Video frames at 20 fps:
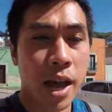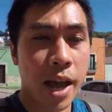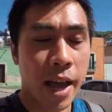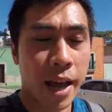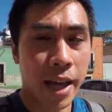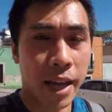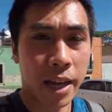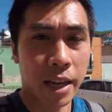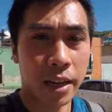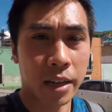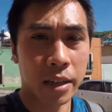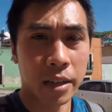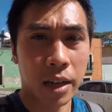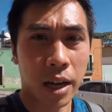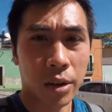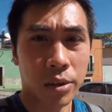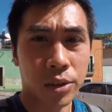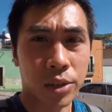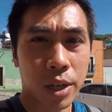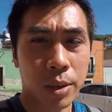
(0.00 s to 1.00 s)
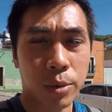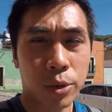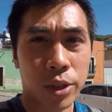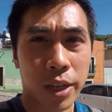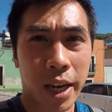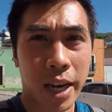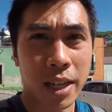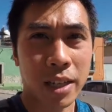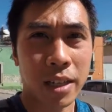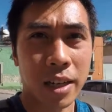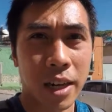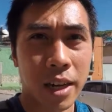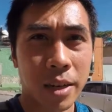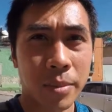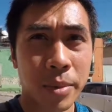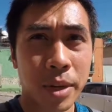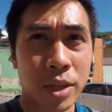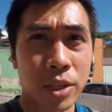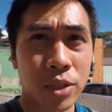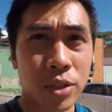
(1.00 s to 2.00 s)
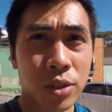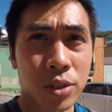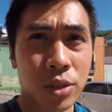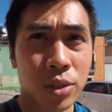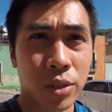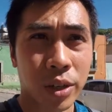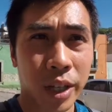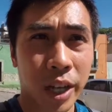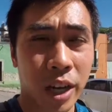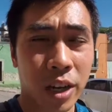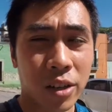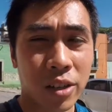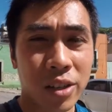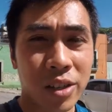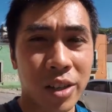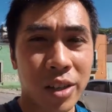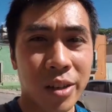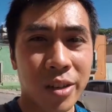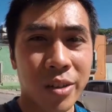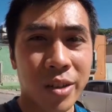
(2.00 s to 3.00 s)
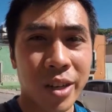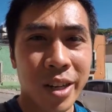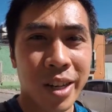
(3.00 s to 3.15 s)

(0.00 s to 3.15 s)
And I was able to add an animation to a carousel.